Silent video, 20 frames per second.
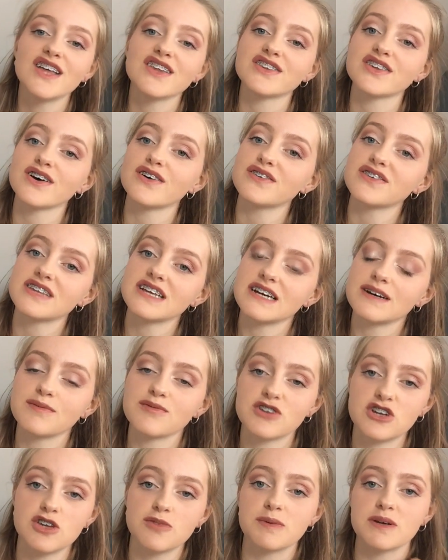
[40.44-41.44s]
so obviously
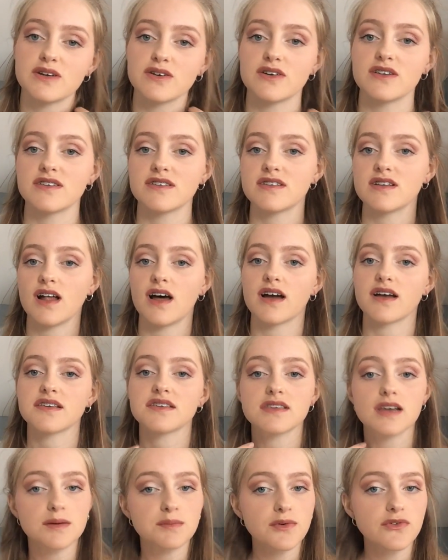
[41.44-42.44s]
I've just been doing like
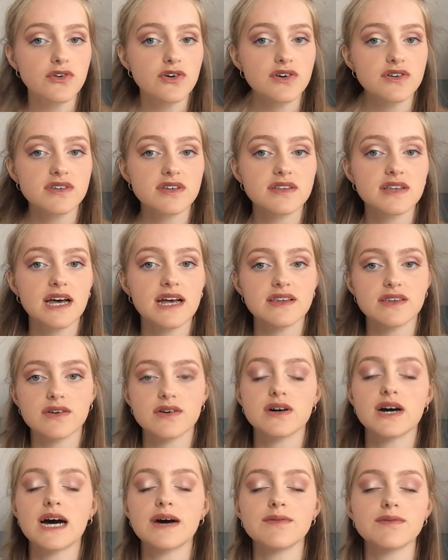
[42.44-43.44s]
summer vlogs and that, so
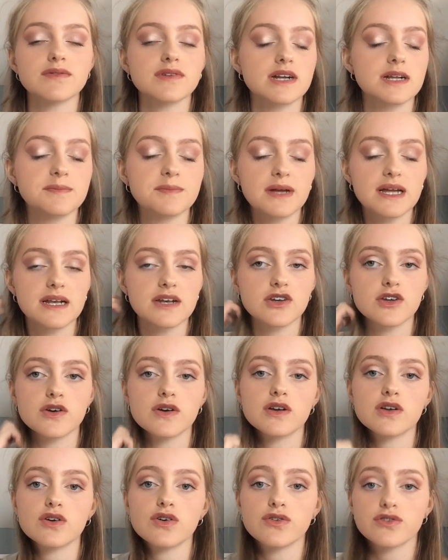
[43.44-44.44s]
I haven't really been
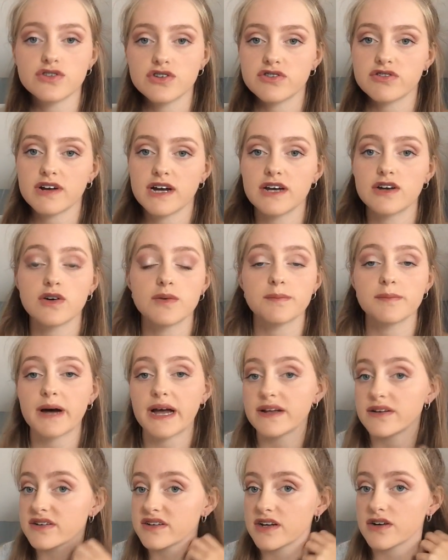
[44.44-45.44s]
concentrating on
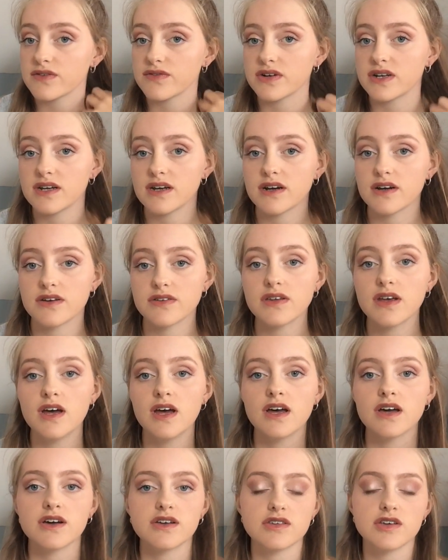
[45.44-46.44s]
main channel videos
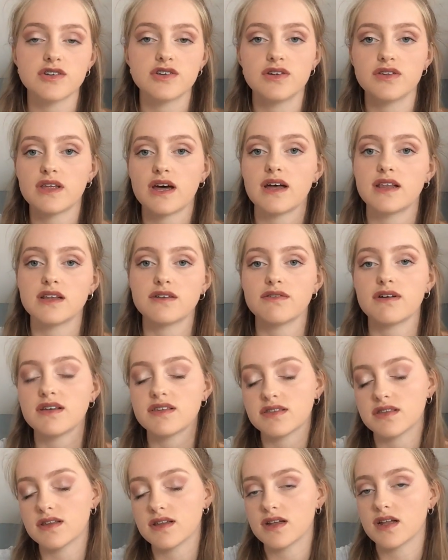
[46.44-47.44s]
because I do that in the
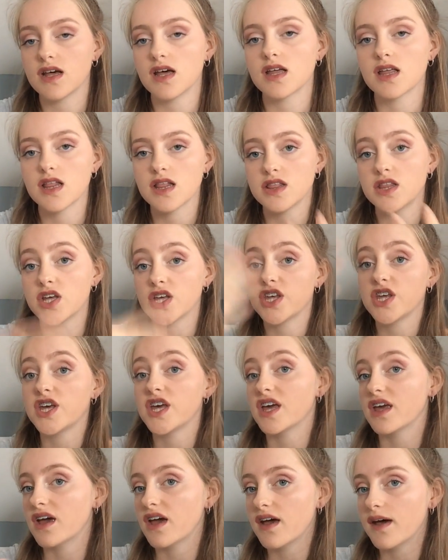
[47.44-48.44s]
rest of the
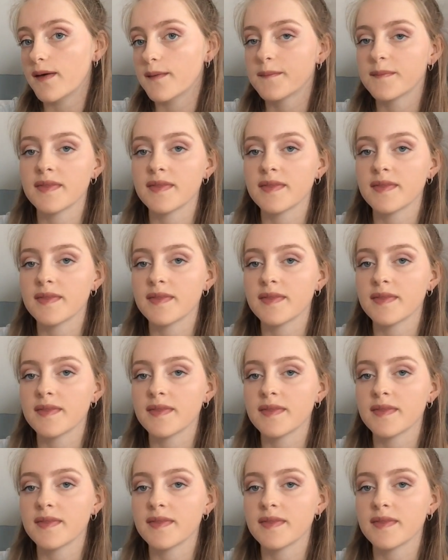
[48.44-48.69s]
year.